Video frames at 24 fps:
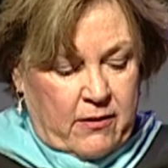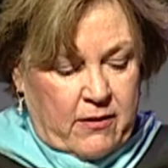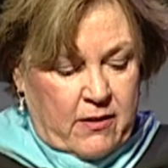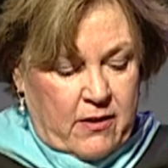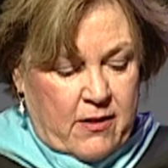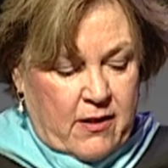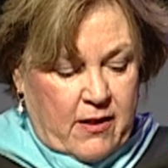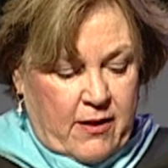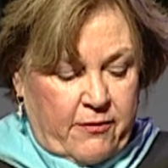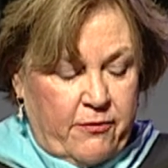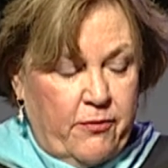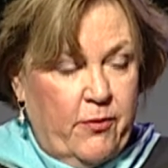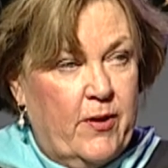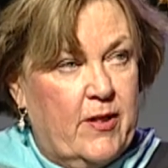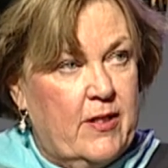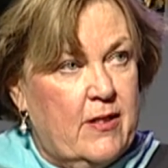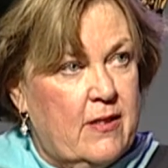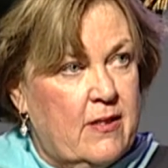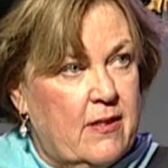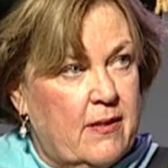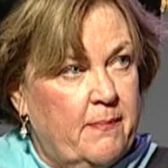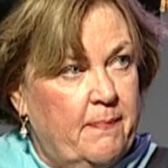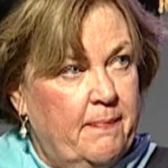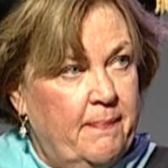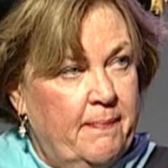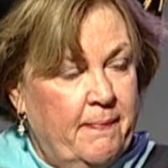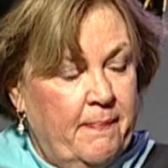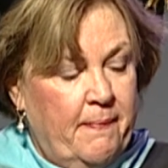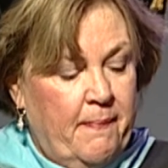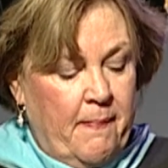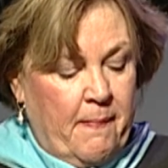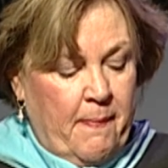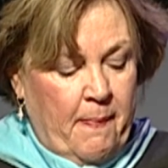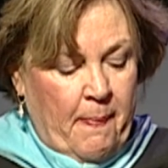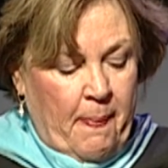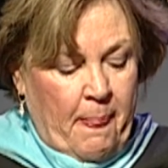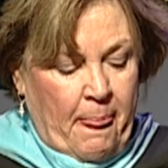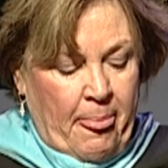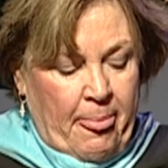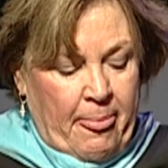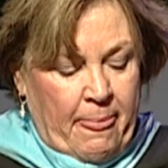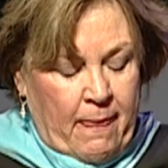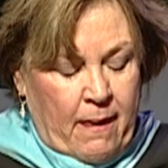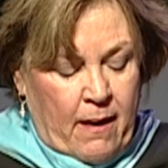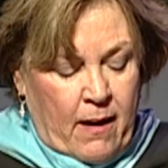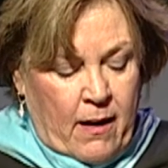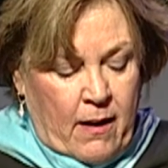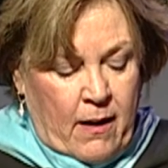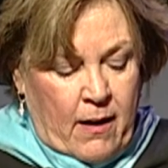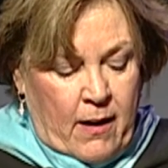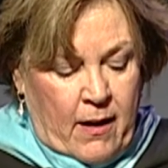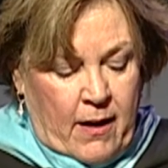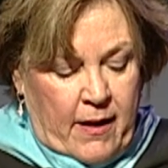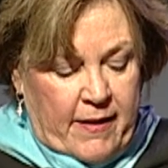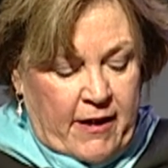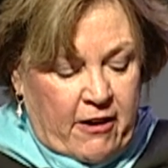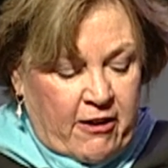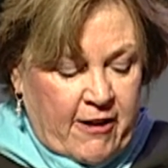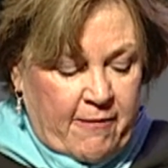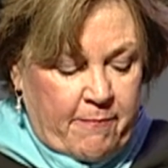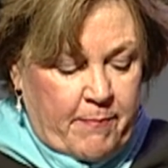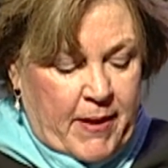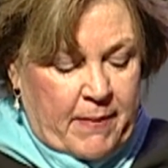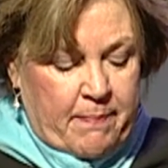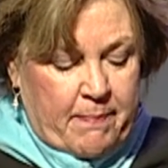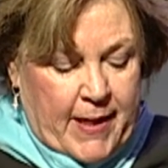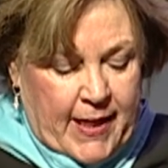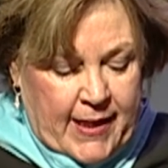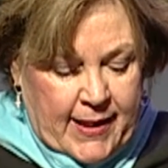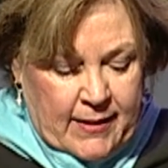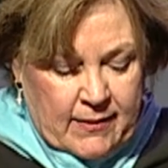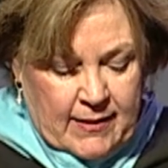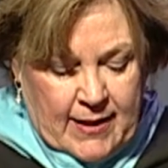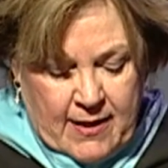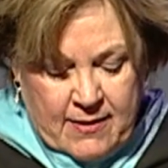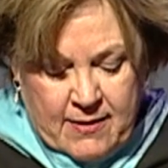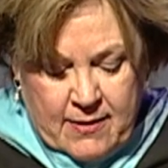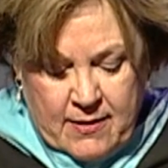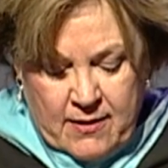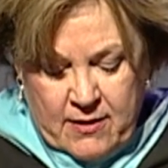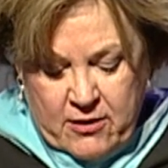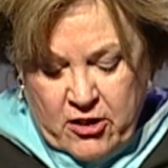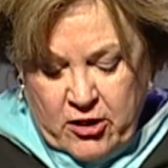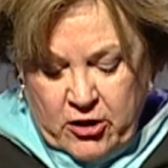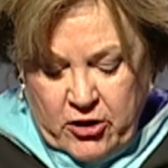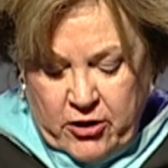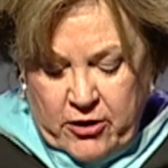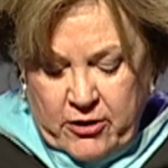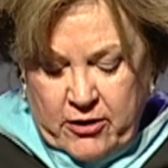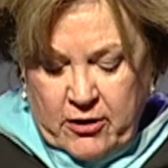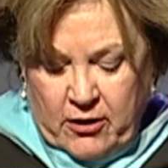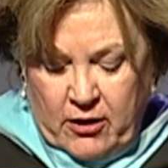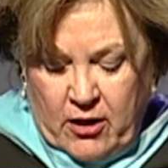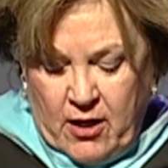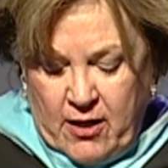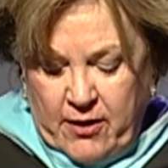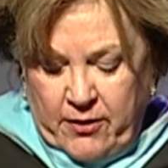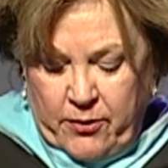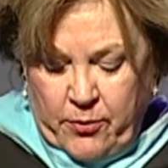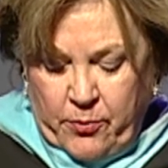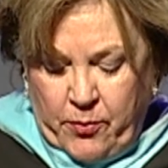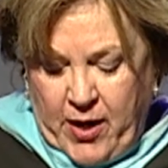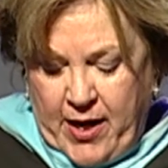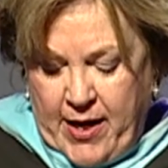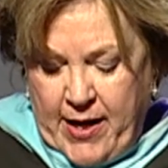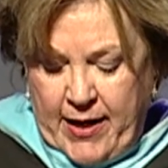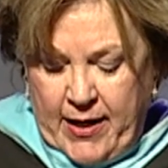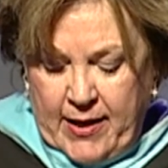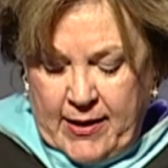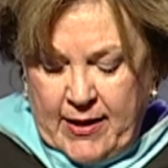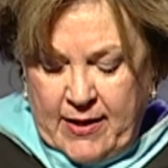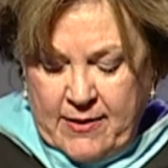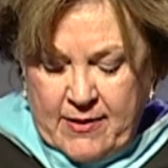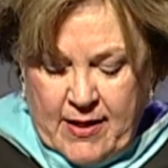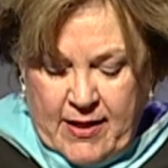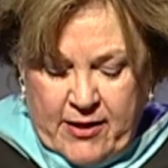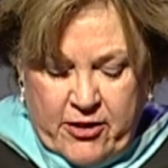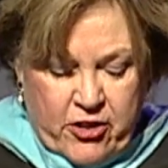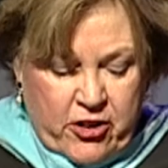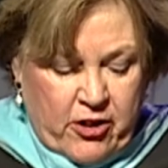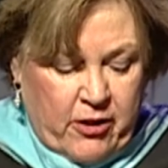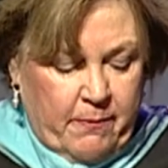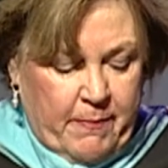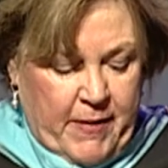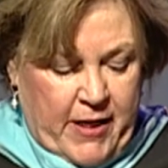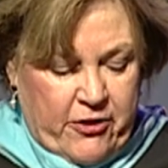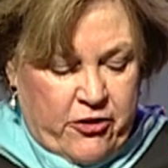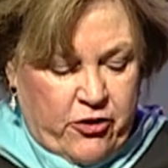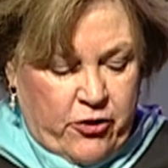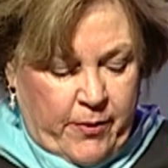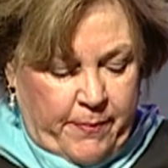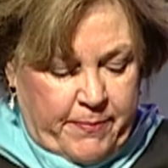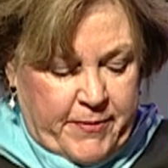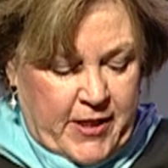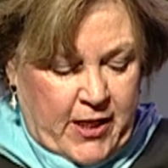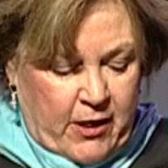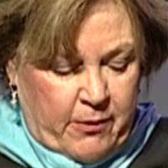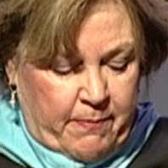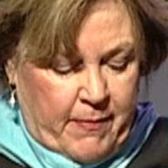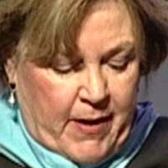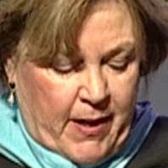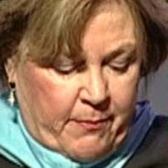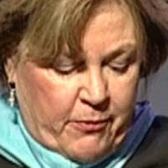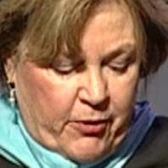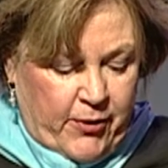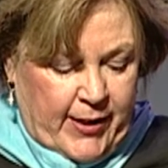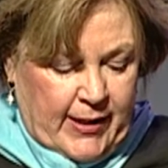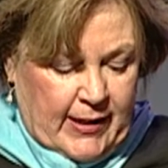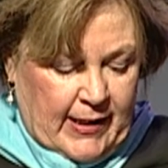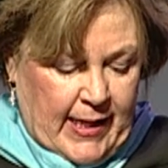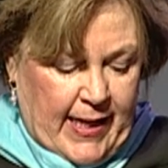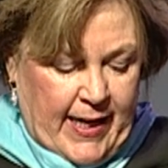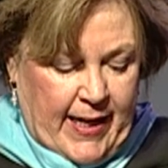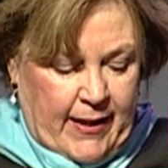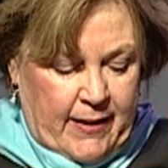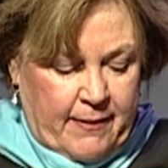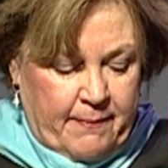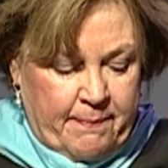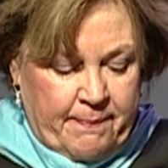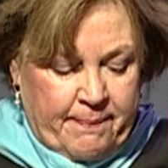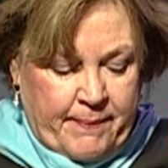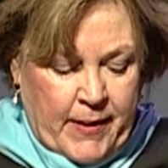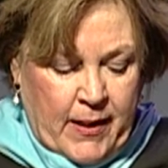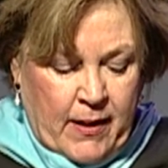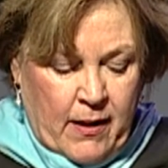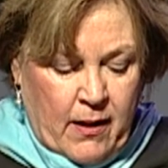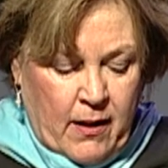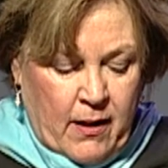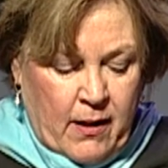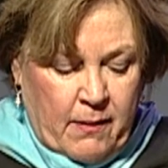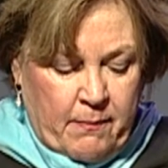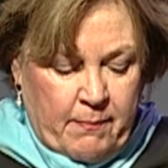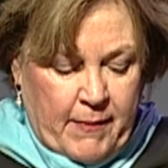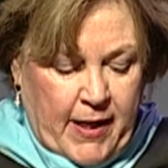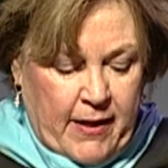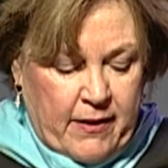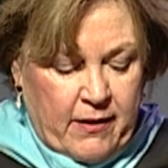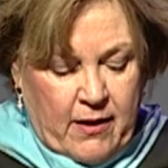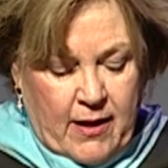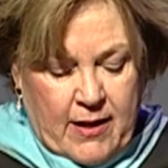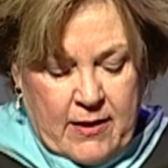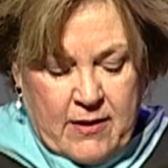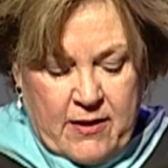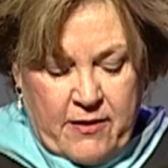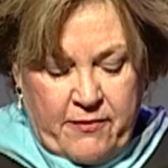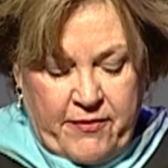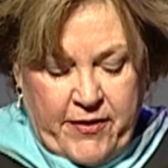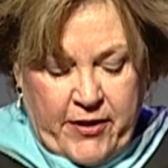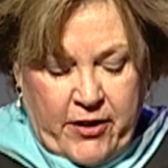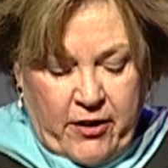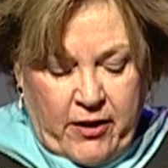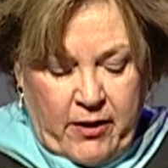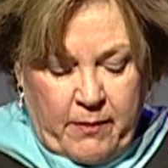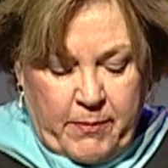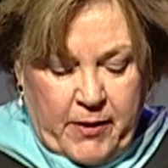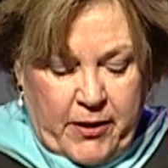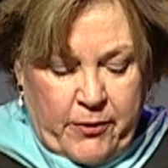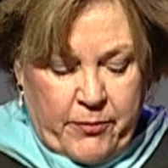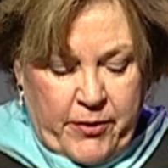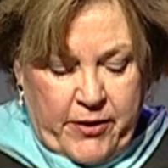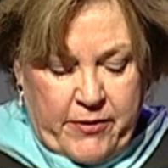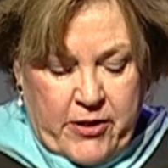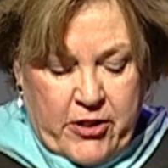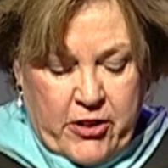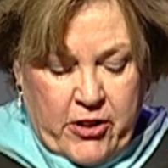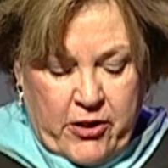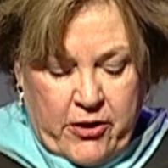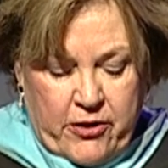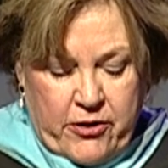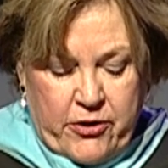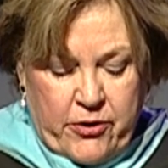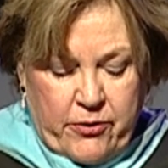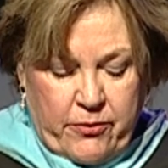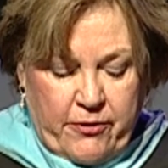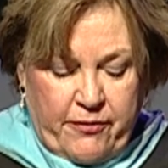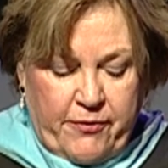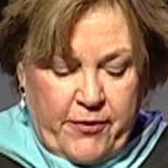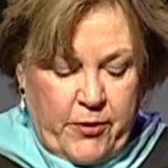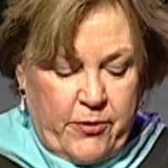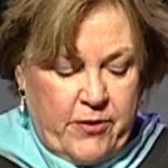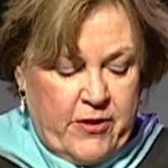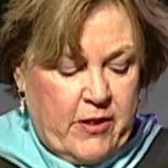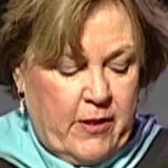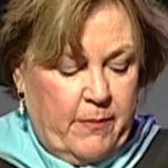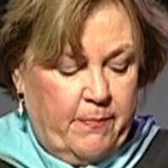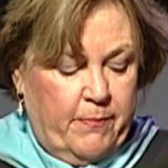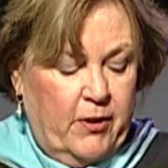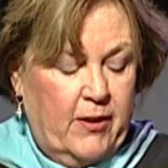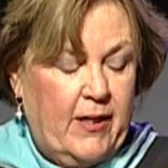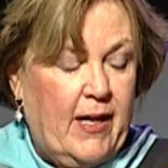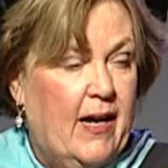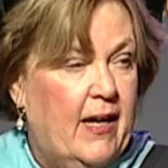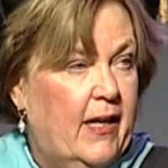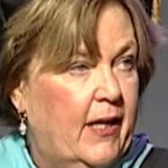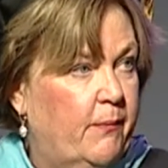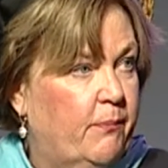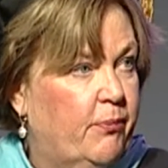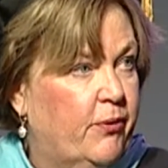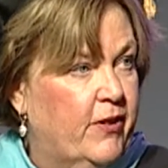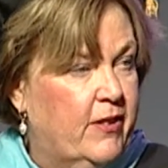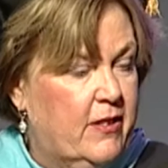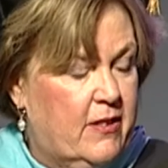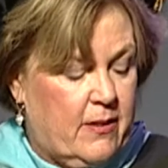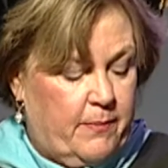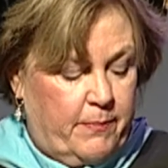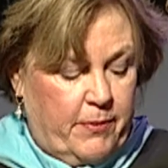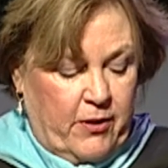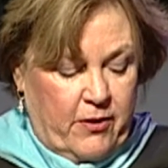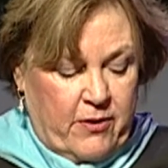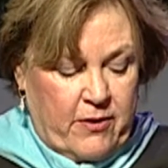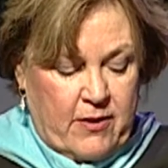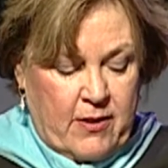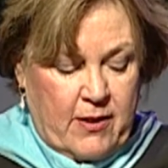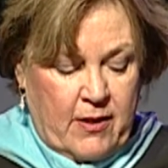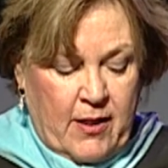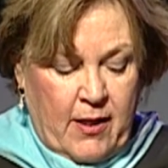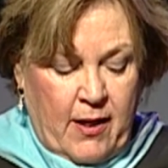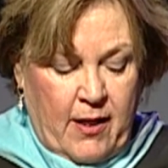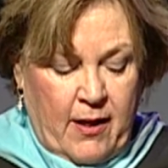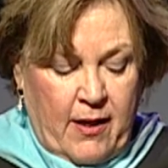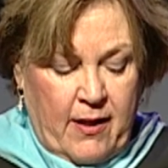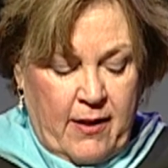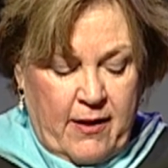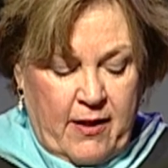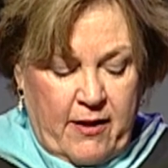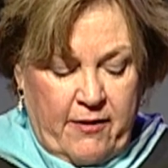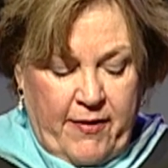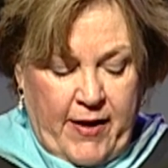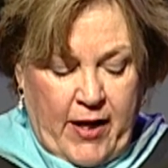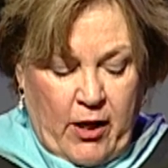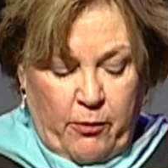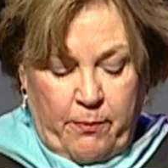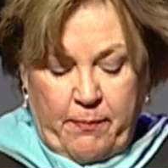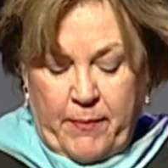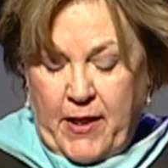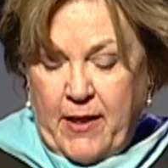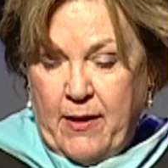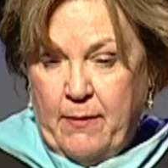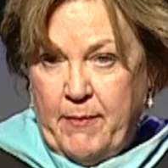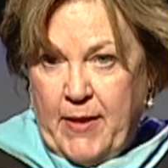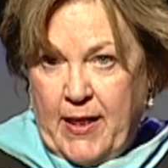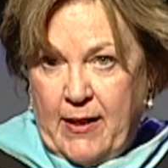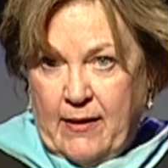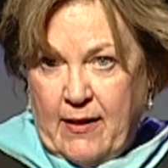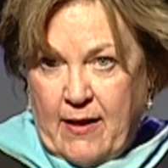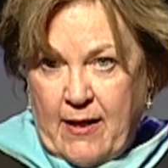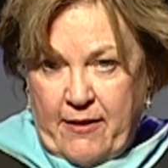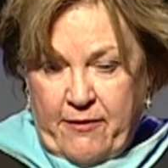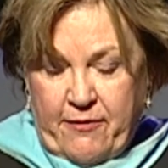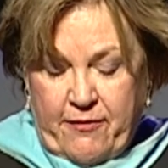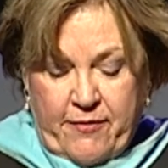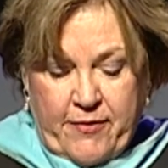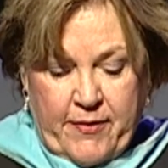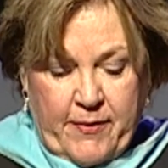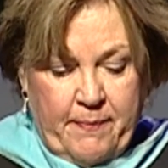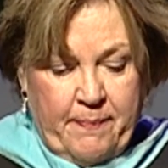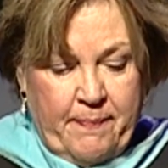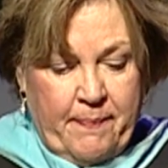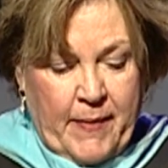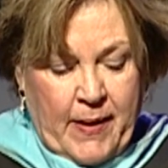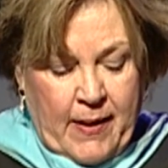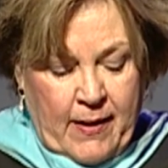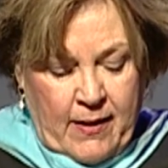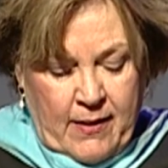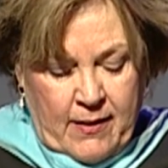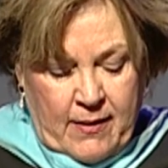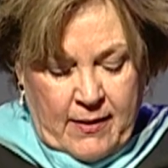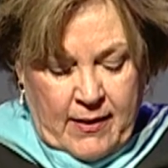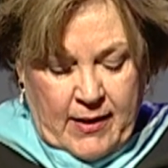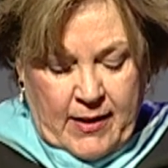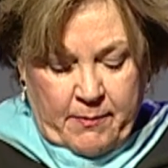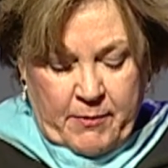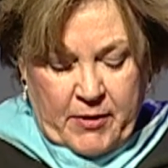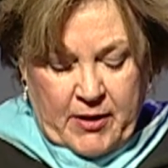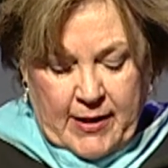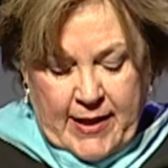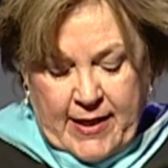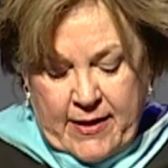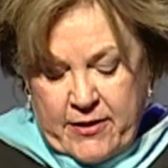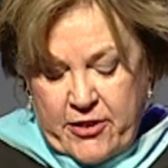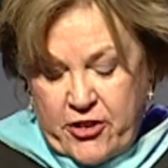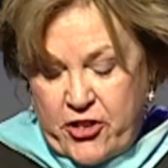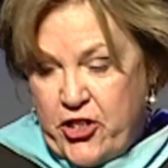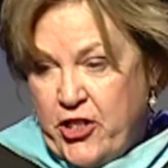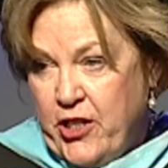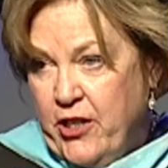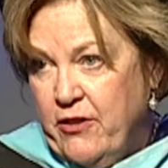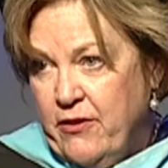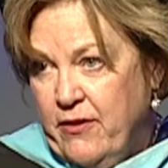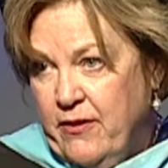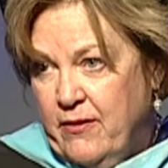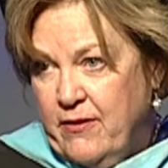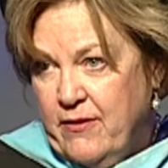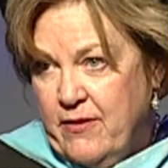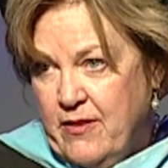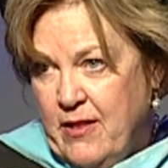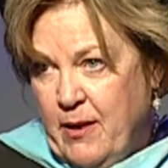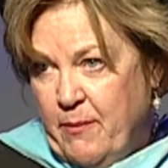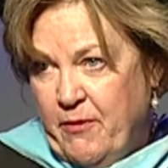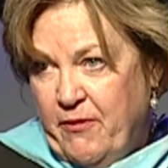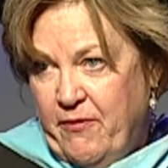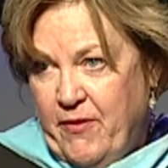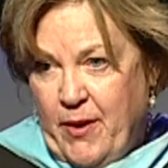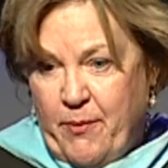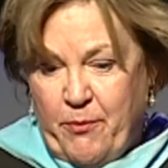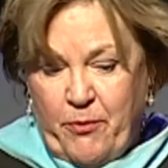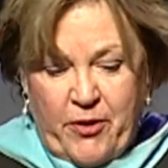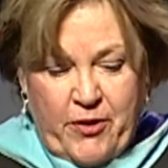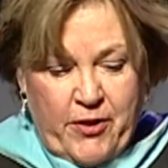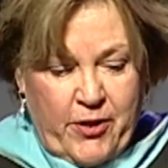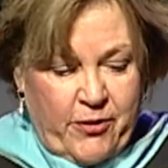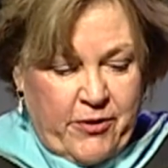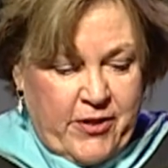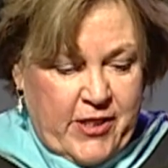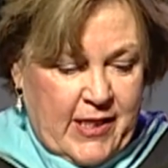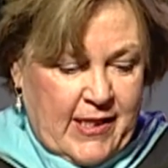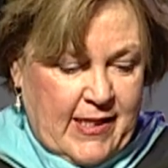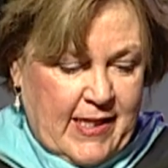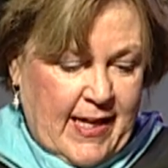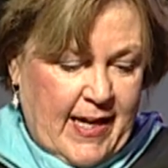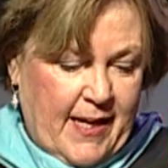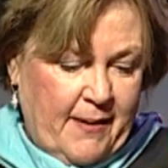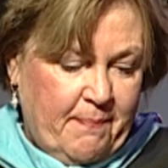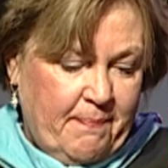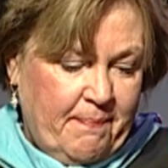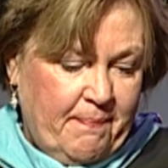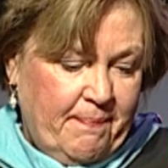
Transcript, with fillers: the tough ones. There have been many lessons learned along the way, and as I took my trip down memory lane, my thoughts invariably returned to a few simple guiding principles that have helped me in my life. I am glad to share some of them with you today.